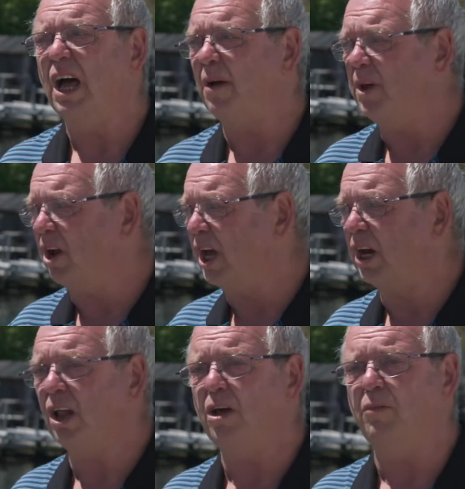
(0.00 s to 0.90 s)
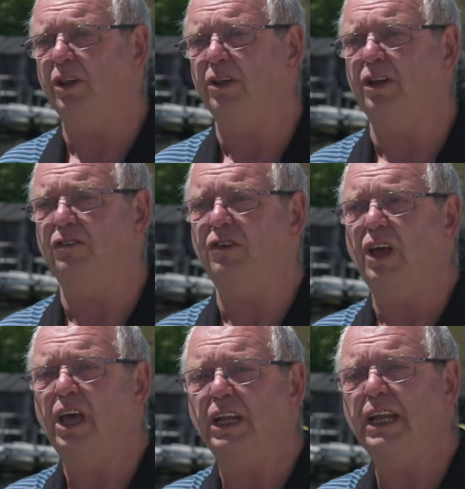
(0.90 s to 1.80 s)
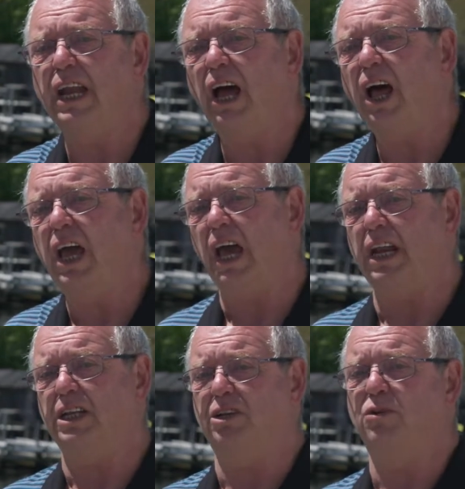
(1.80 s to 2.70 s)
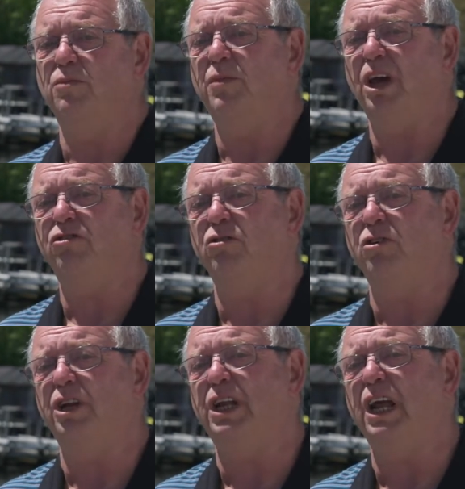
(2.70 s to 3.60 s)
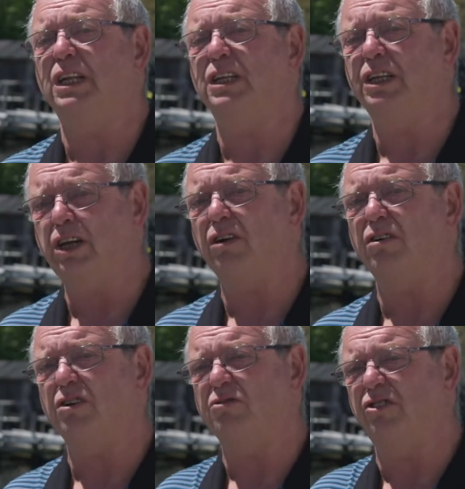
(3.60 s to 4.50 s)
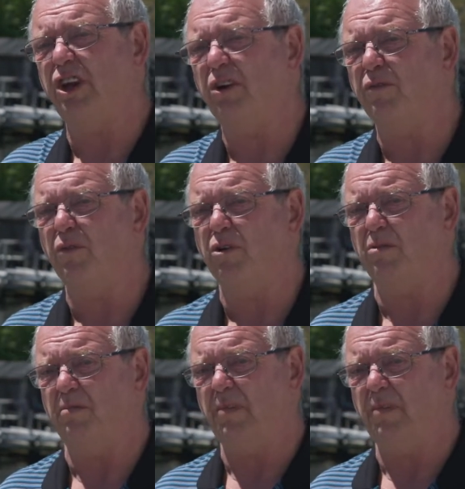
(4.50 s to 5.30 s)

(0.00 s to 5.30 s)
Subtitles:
I mean, I had liabilities that I had to make sure that gear was there for them.